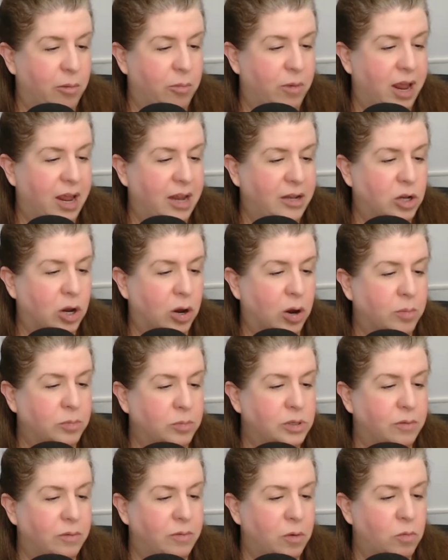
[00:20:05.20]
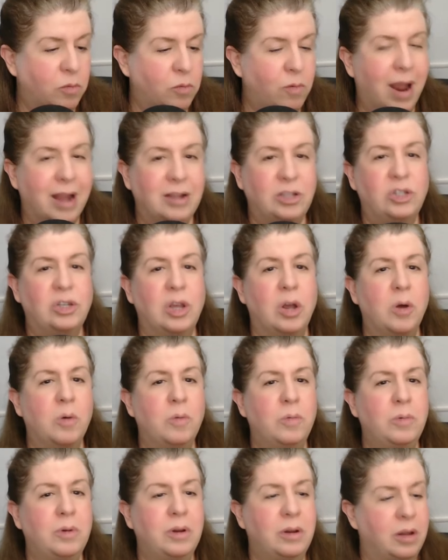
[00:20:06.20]
In terms of the red
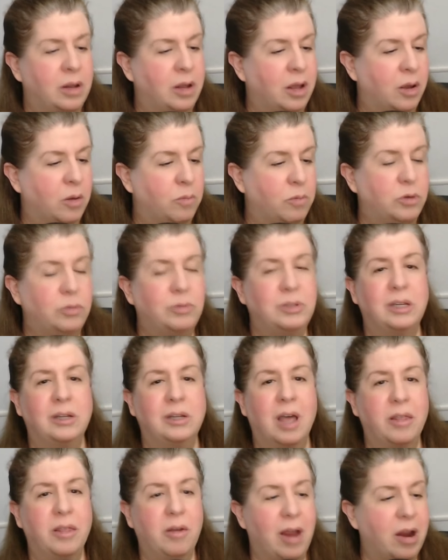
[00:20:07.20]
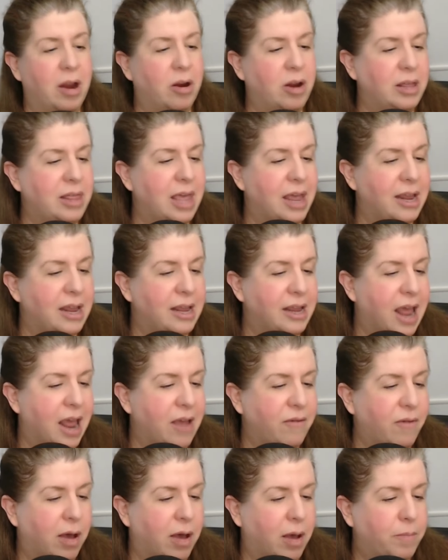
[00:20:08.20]
zone, which was another area, they
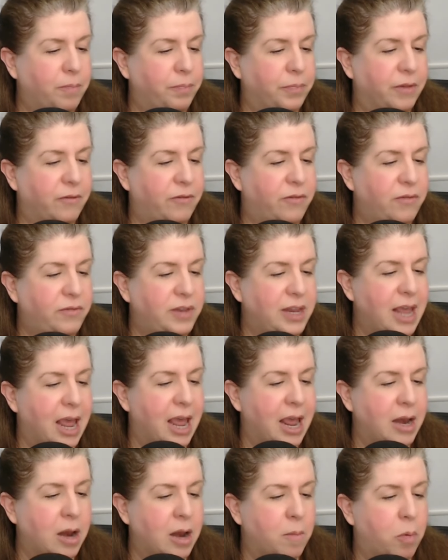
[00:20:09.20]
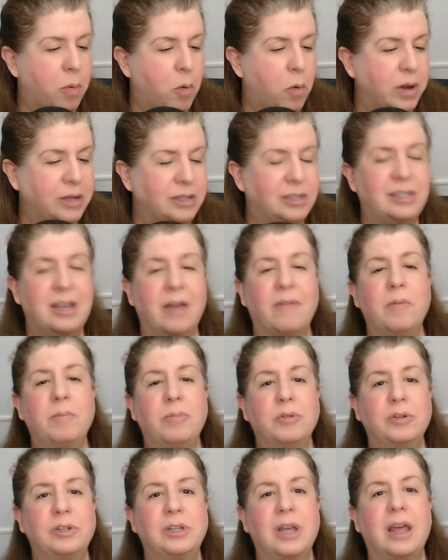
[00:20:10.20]
gave up
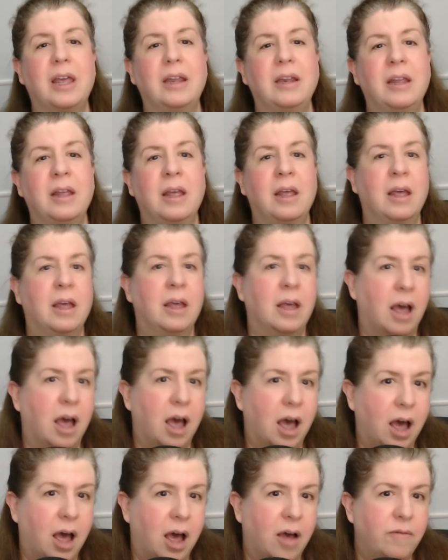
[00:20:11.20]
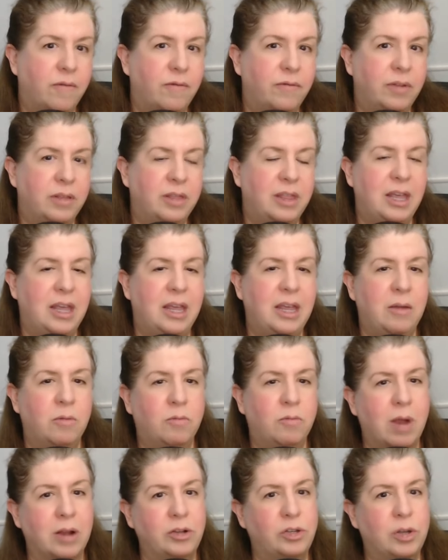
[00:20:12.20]
58.7% of the
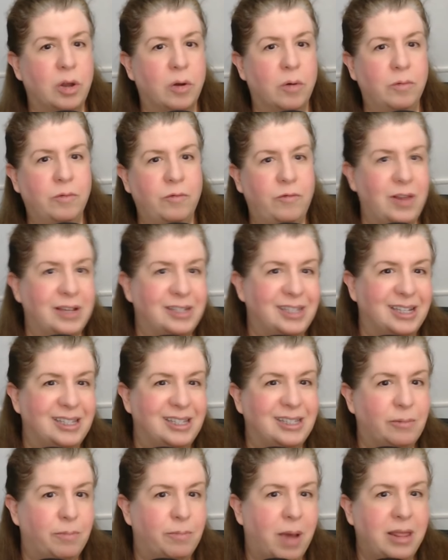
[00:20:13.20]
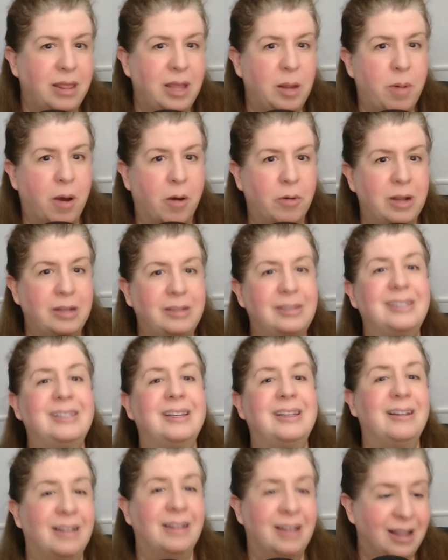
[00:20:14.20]
red zone visits by the
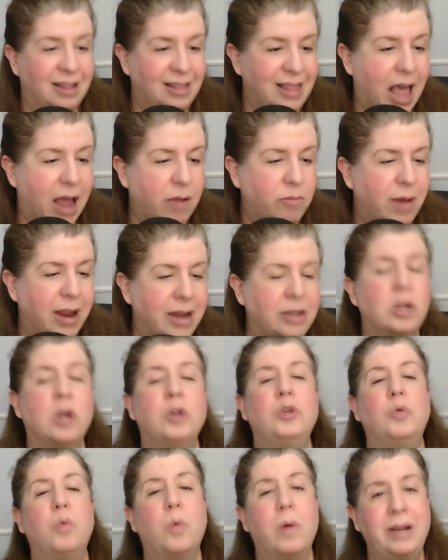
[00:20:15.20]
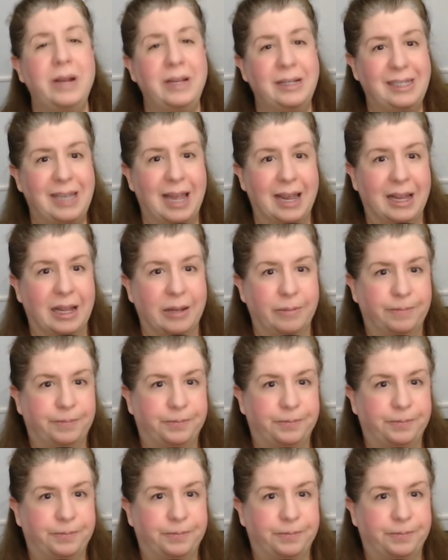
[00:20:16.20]
opponents. That ranked 22nd.